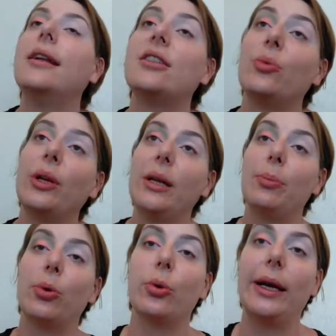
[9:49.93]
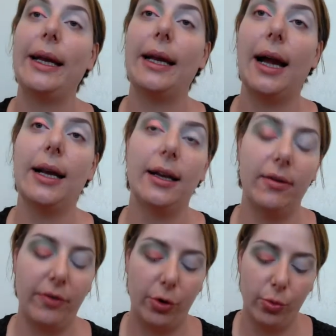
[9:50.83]
It's a really pretty kind
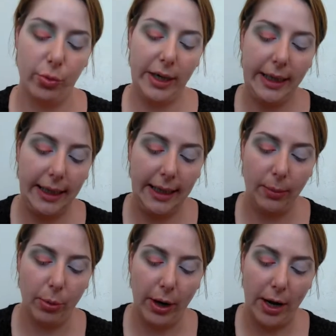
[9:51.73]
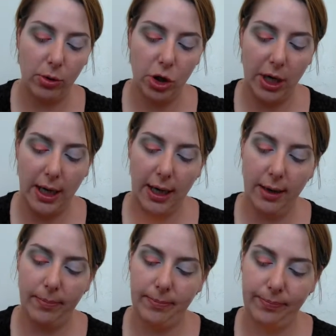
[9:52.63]
of greeny brown shade.